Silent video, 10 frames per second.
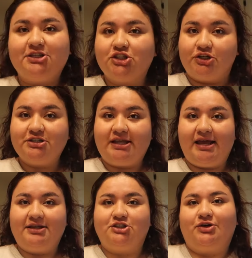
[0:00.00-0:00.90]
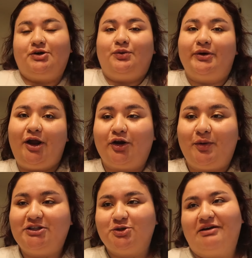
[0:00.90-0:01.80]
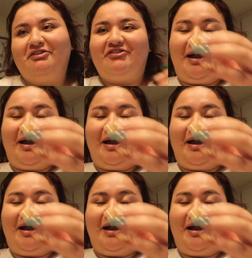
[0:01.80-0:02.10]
It's Thursday, so we are going to have a